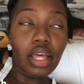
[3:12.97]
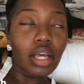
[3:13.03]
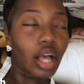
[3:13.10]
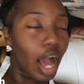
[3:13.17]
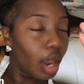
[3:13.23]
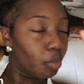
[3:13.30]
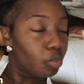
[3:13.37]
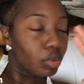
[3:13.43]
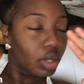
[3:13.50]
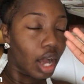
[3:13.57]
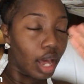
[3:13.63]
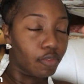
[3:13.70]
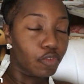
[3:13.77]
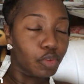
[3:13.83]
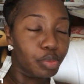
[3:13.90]

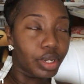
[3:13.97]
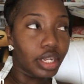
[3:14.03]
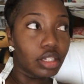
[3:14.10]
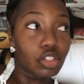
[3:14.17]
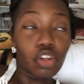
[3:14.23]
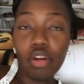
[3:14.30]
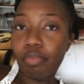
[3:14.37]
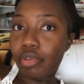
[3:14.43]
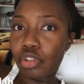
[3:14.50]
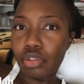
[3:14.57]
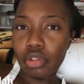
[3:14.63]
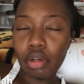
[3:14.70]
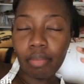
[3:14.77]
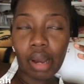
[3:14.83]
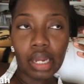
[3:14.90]
God forbid,
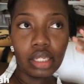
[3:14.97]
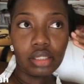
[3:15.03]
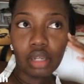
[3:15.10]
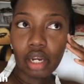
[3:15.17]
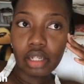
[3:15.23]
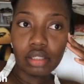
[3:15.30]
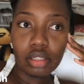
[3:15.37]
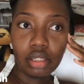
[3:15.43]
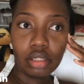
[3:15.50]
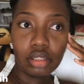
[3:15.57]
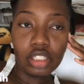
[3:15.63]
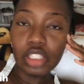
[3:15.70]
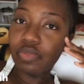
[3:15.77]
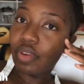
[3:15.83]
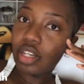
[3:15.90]
your body started to
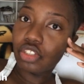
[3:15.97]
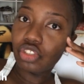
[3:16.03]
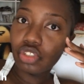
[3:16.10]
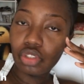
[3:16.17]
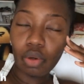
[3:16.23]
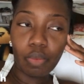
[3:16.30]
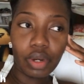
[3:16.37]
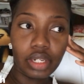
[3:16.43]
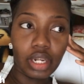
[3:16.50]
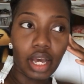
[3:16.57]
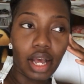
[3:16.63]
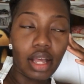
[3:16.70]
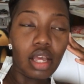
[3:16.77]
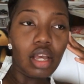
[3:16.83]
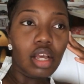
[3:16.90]
dysfunction or
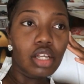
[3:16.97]
whatnot.